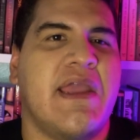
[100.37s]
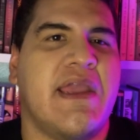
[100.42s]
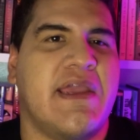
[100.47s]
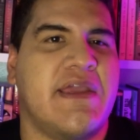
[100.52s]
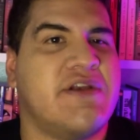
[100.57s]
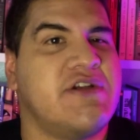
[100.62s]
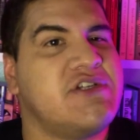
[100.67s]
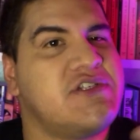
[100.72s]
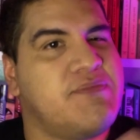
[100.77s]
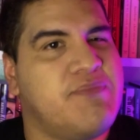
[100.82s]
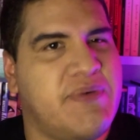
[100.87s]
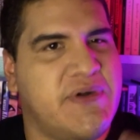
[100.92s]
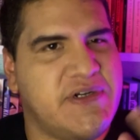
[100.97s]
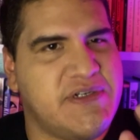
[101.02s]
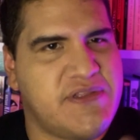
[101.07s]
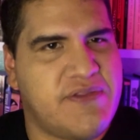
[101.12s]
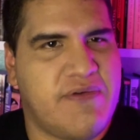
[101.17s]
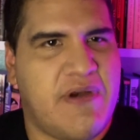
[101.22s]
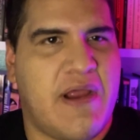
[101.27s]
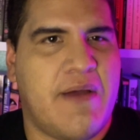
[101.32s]

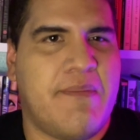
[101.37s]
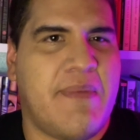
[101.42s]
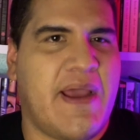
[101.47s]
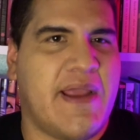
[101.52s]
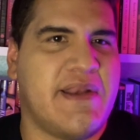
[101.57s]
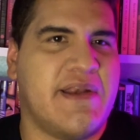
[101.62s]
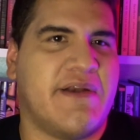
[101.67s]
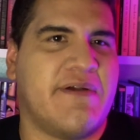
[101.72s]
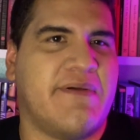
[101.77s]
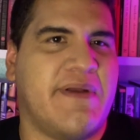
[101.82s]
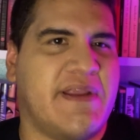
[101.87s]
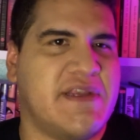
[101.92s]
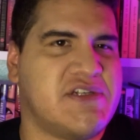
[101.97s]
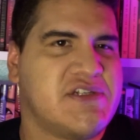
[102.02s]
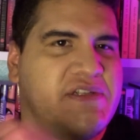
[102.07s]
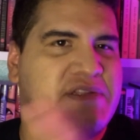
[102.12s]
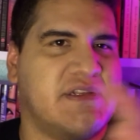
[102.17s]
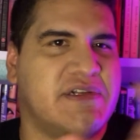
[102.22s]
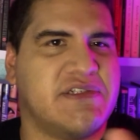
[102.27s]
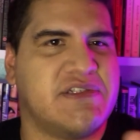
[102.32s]
interspersed throughout my
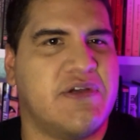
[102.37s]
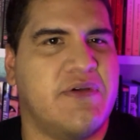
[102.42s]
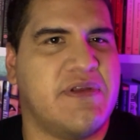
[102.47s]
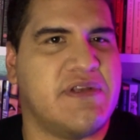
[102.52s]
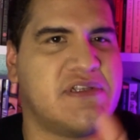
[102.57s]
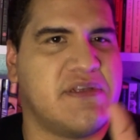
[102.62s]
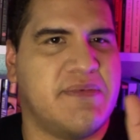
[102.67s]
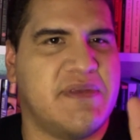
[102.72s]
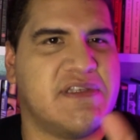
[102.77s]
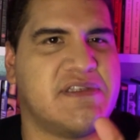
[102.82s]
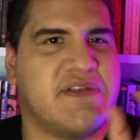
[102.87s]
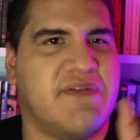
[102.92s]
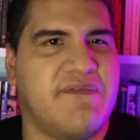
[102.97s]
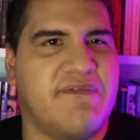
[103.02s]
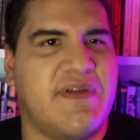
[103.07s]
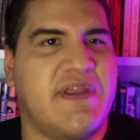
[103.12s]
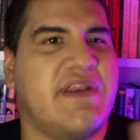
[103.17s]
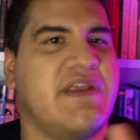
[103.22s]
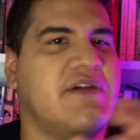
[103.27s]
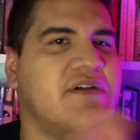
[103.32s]
narration, there's going to be some
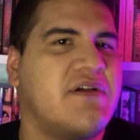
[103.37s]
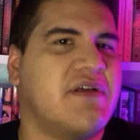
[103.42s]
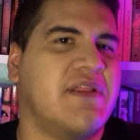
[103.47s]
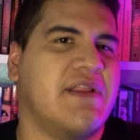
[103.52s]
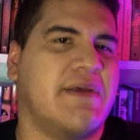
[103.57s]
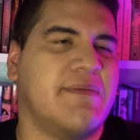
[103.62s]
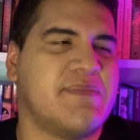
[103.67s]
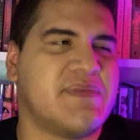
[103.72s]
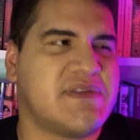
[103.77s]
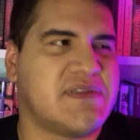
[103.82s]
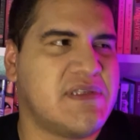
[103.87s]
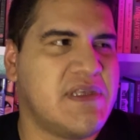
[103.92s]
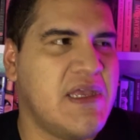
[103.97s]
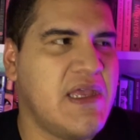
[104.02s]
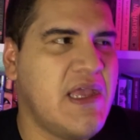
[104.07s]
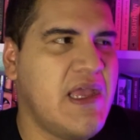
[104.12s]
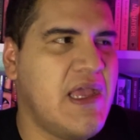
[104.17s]
video clips